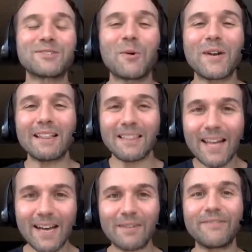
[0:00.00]
what I
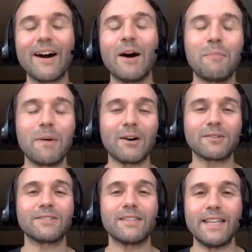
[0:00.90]
love
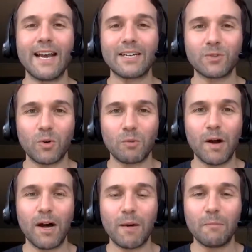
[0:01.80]
about the actual
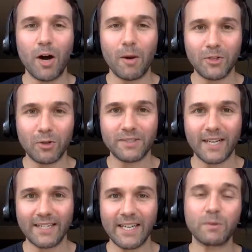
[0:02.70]
Pomodoro
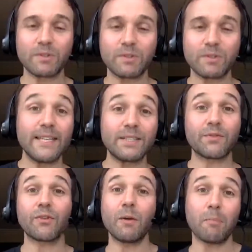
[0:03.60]
technique, which leads
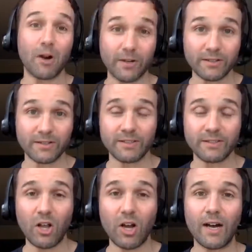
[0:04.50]
from
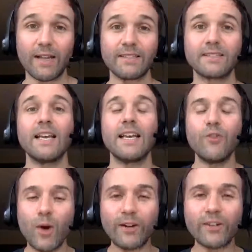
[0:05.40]
Parkinson's law, is if
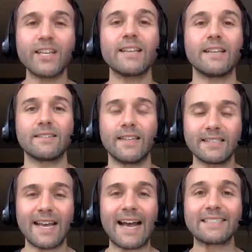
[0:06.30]
you understand
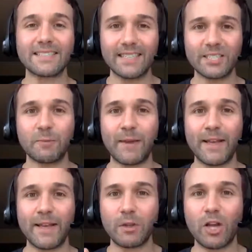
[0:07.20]
that tasks
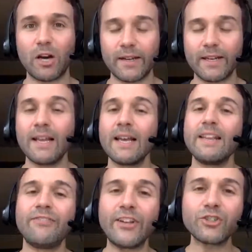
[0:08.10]
expand to the time
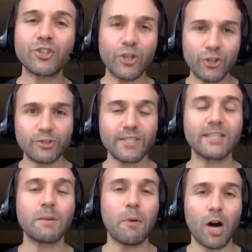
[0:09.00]
allotted, then you start
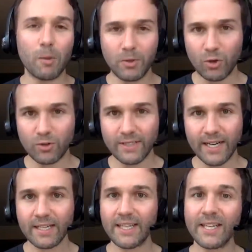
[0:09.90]
using the Pomodoro
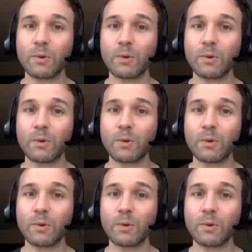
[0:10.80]
technique.